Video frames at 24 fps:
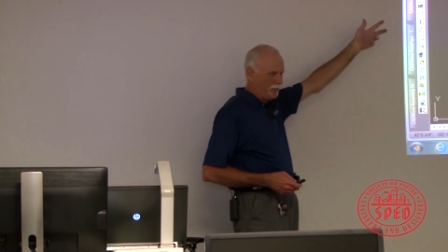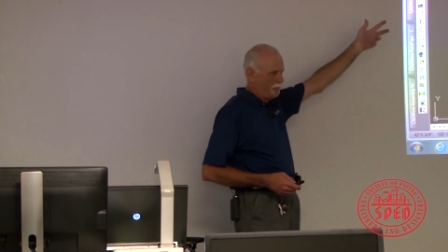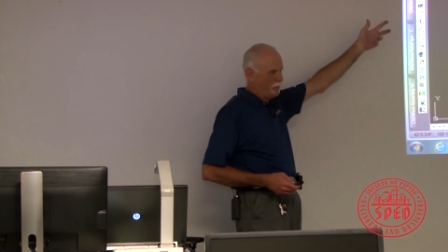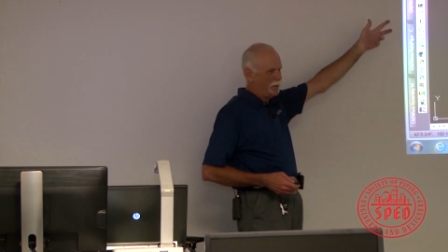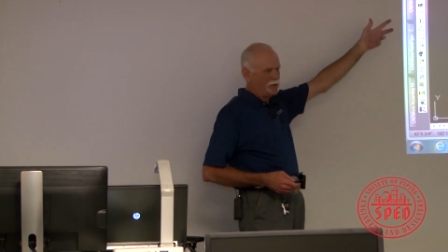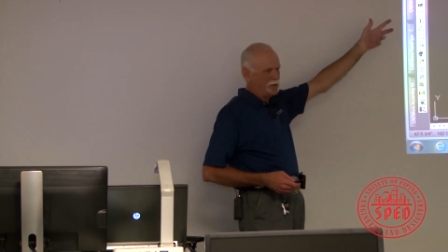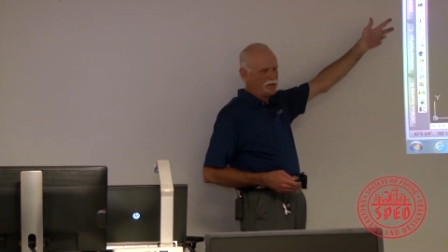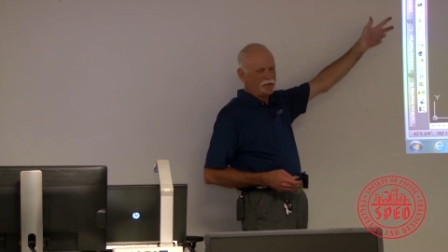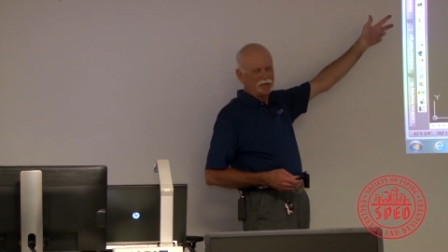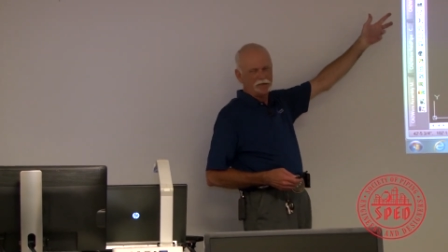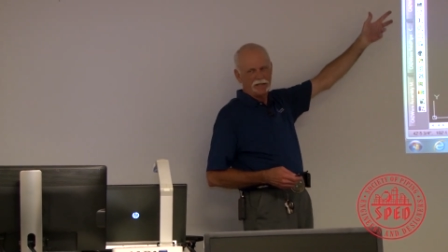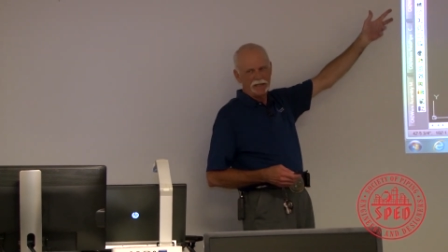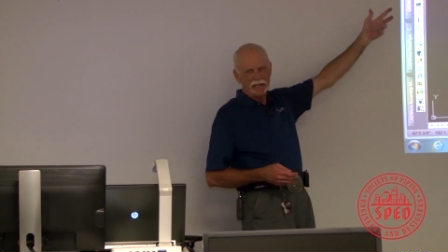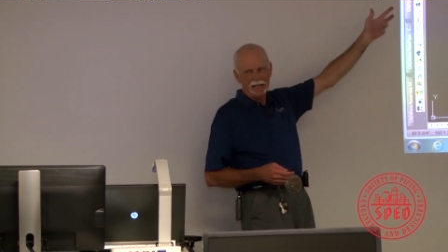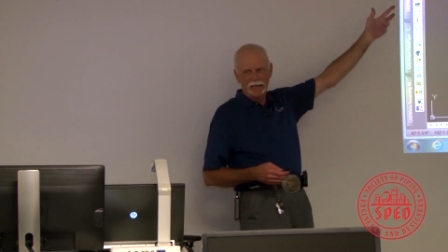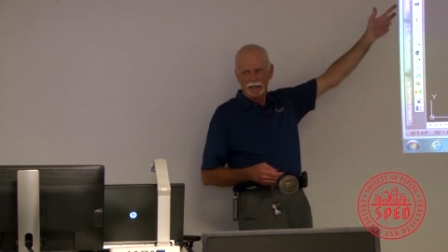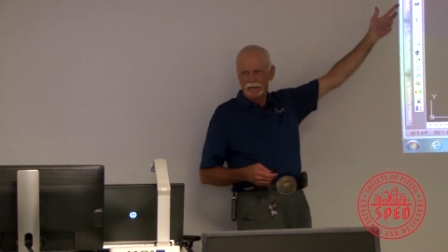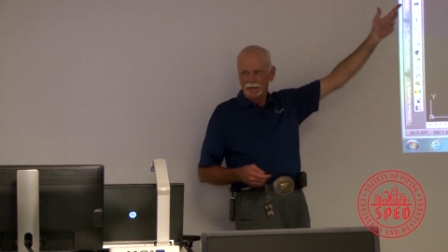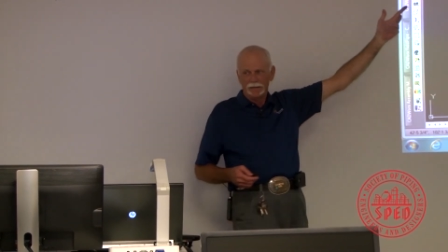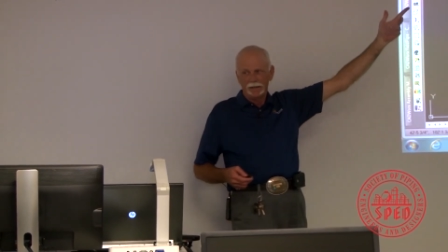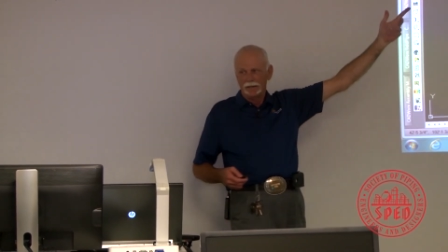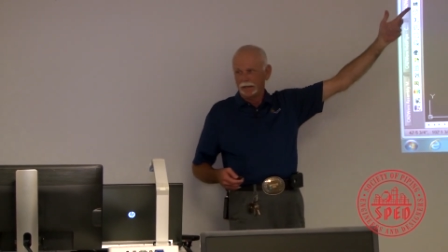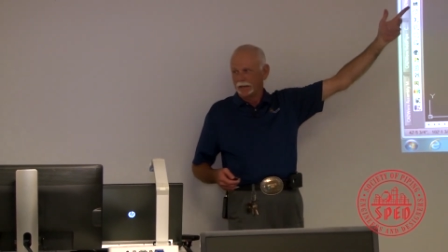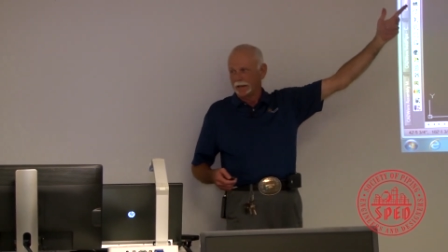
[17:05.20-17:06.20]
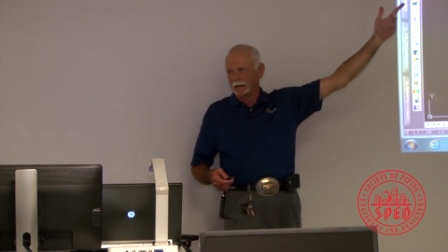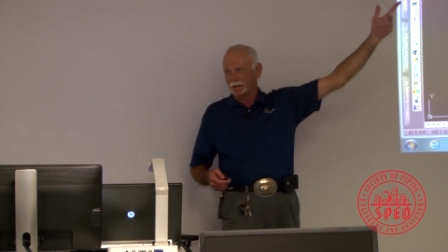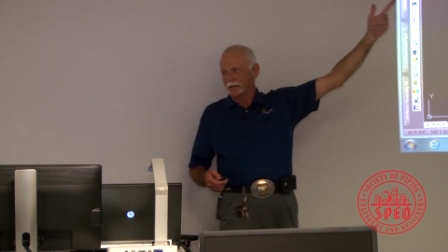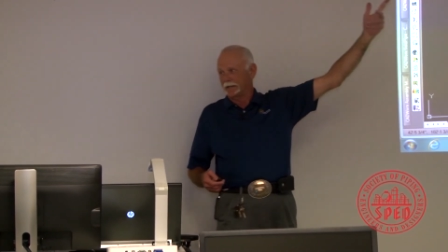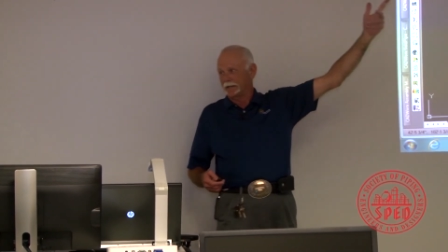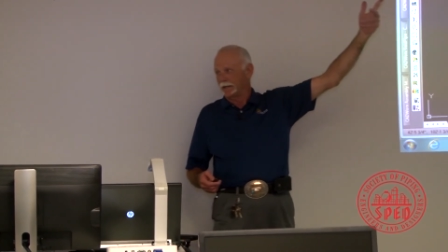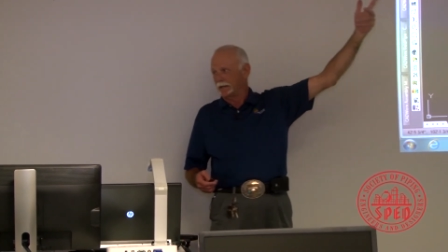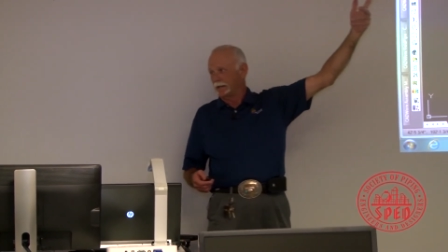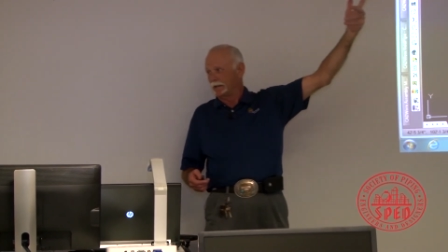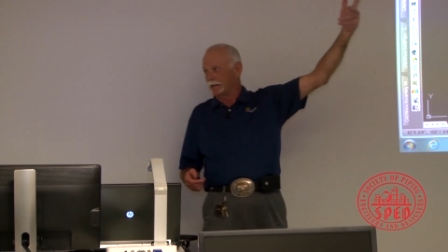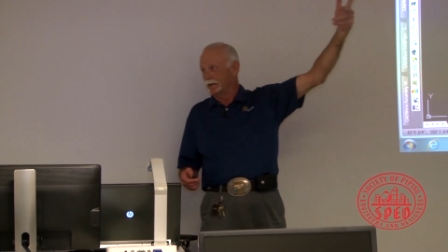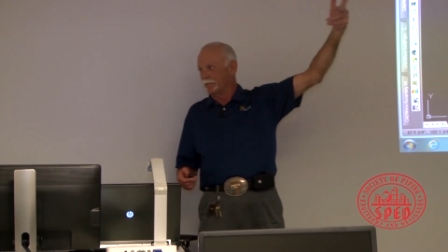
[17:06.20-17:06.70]
What you see isn't
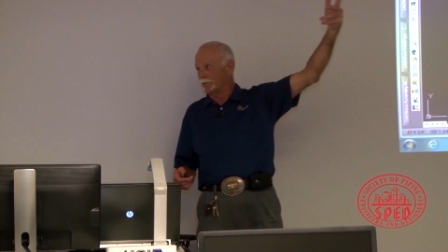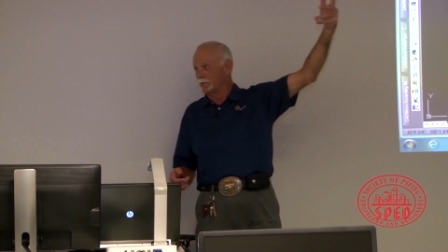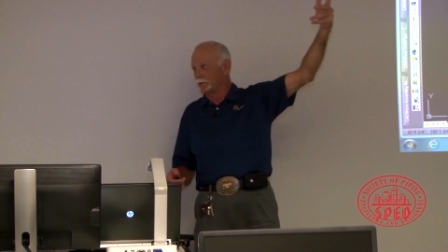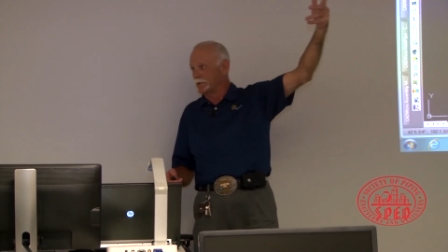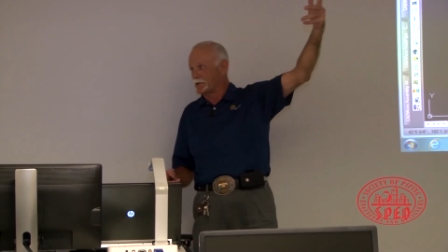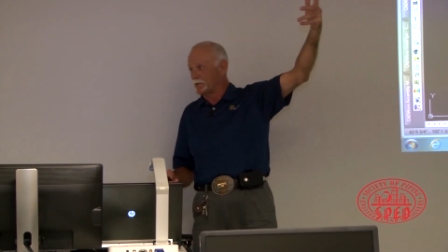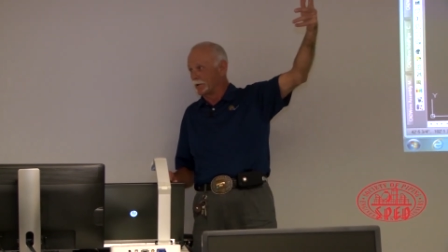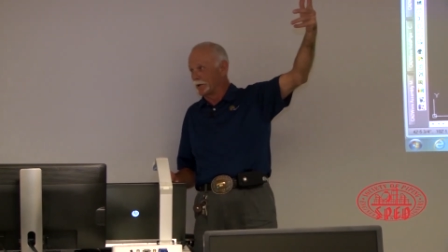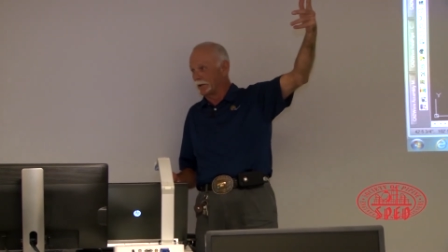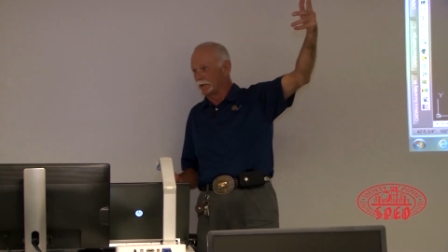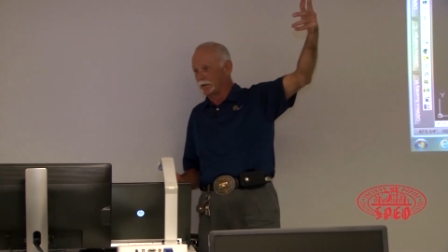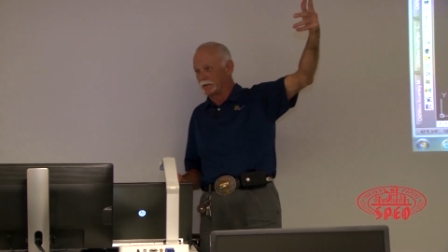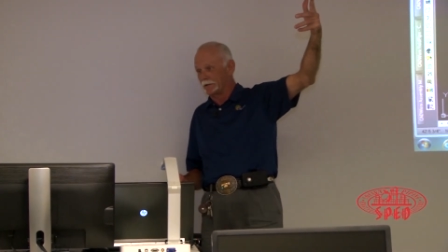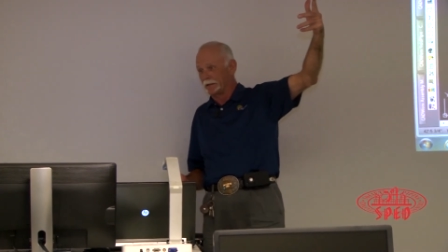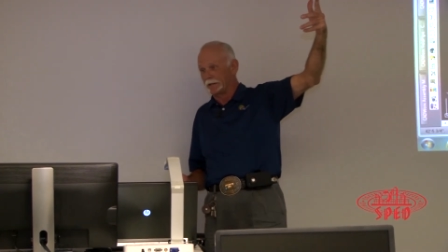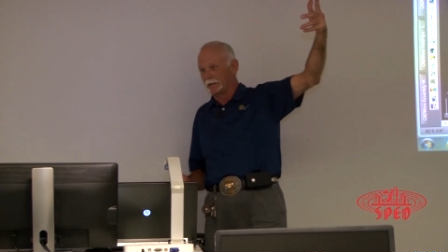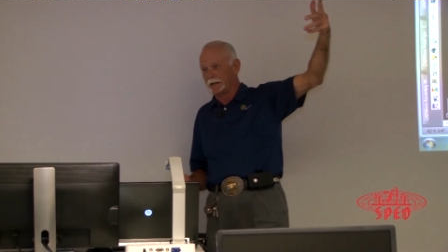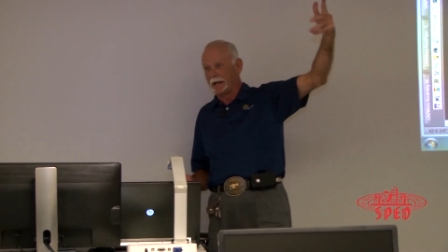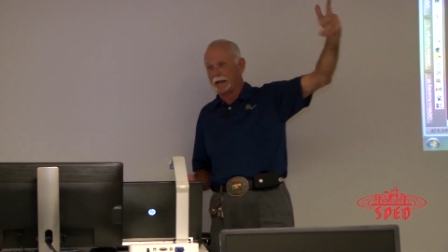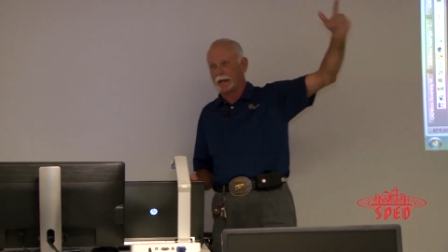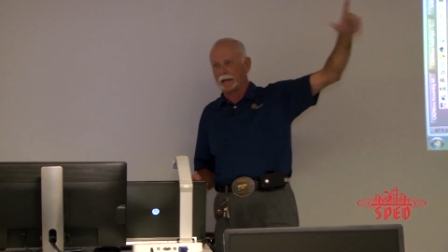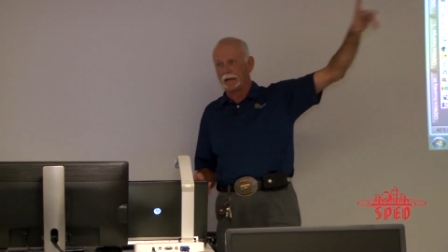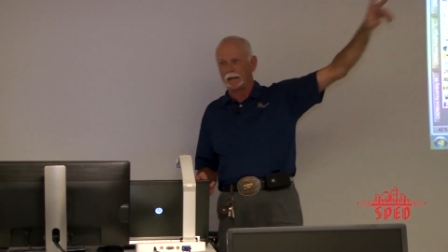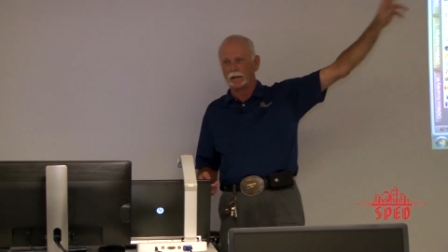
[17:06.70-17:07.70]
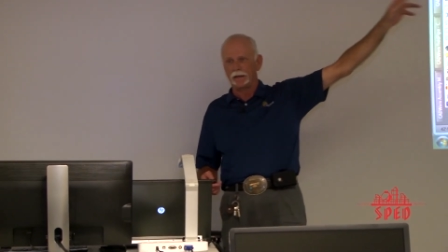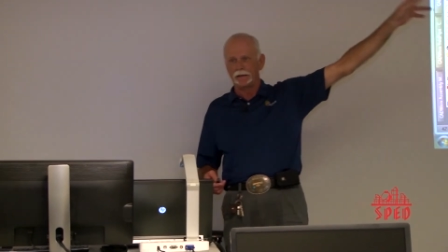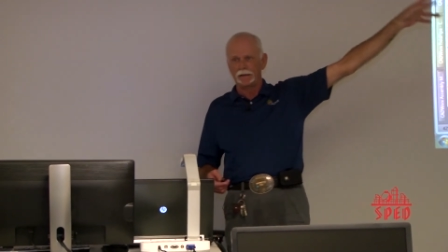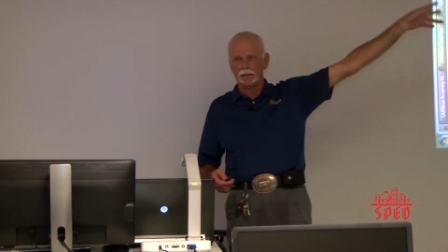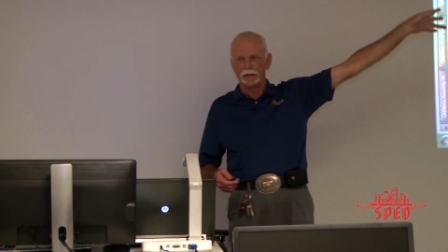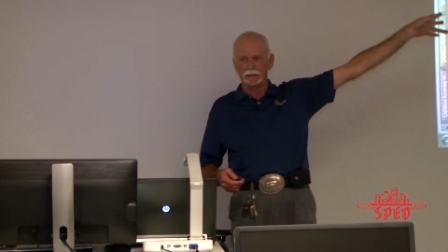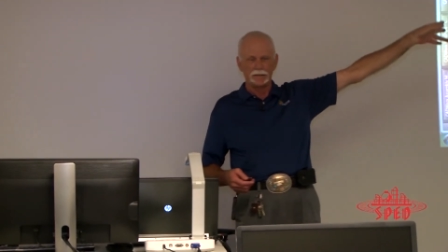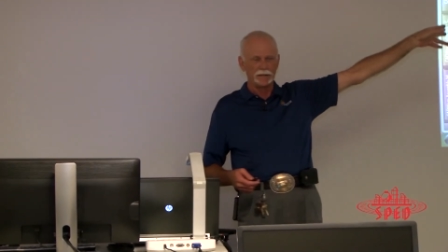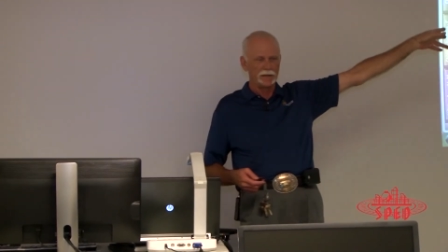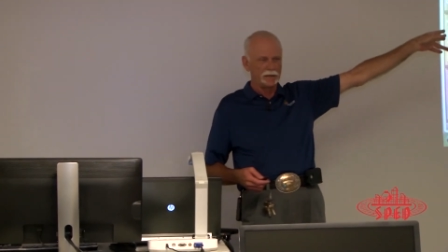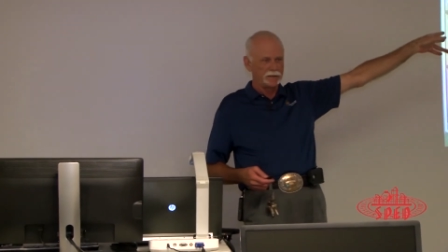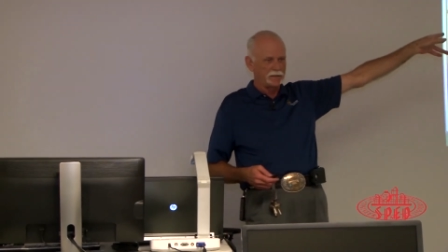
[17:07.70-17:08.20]
any different what you're working on today.
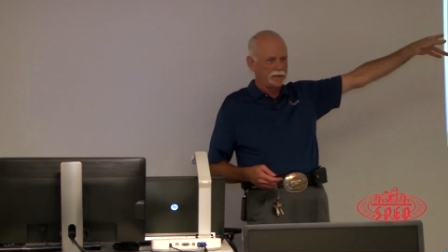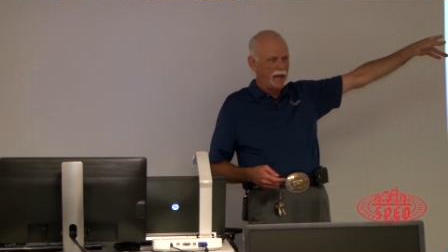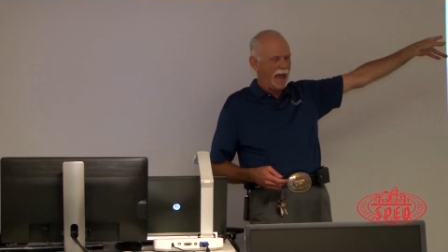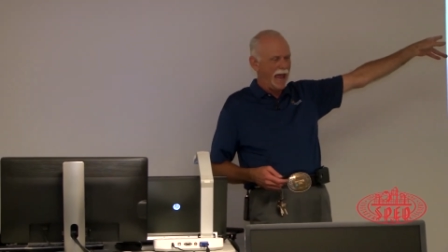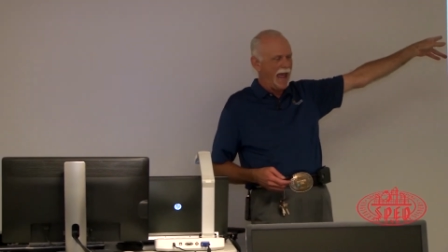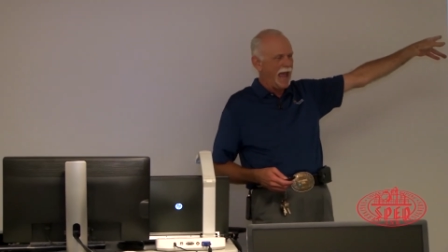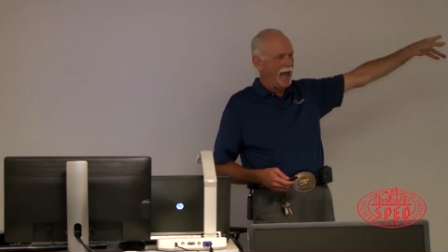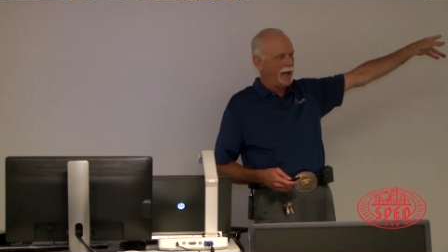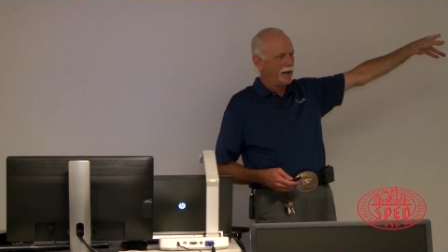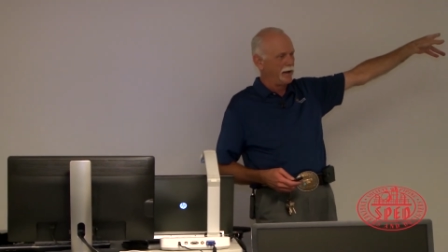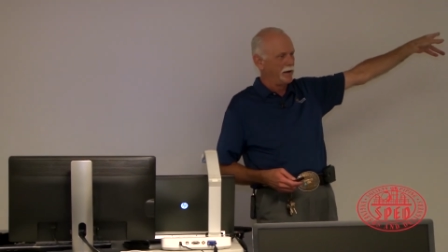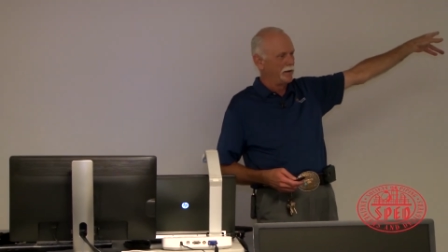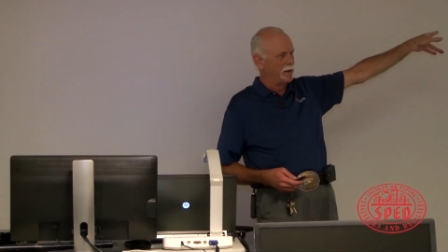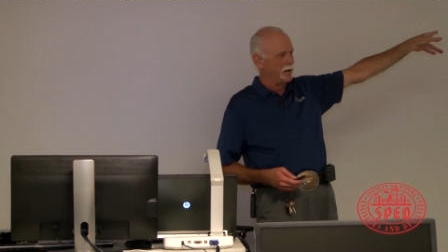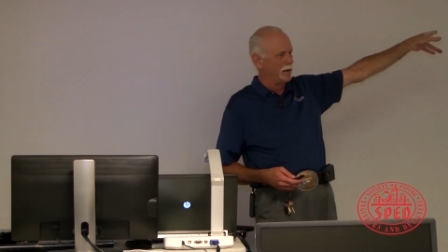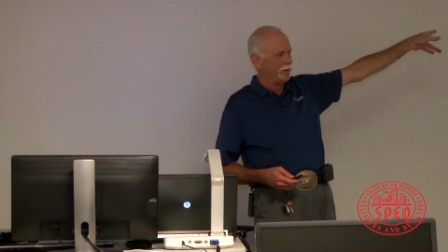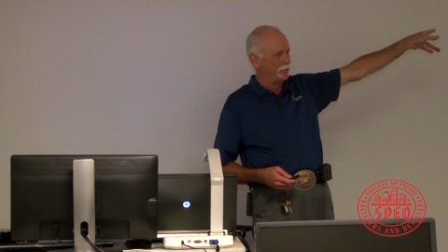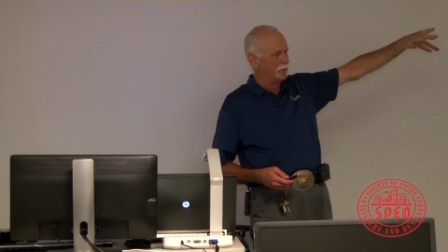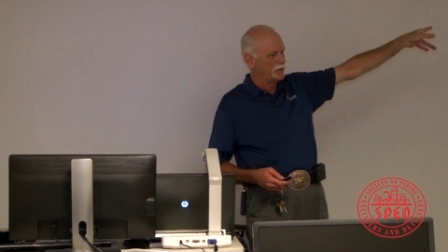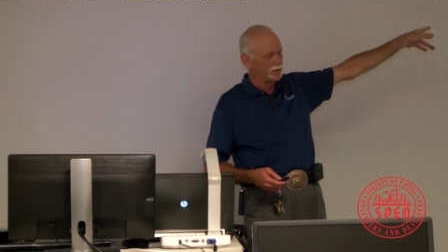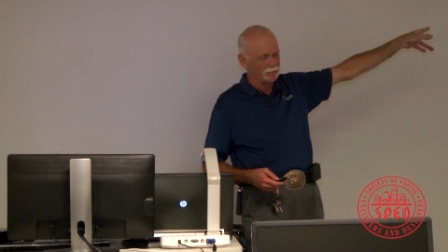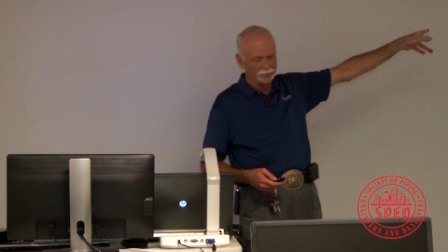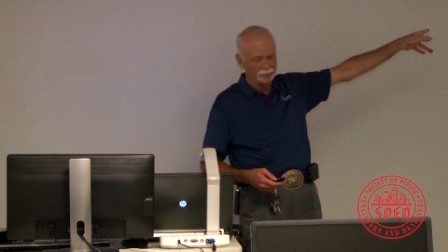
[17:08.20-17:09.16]
It's just added on with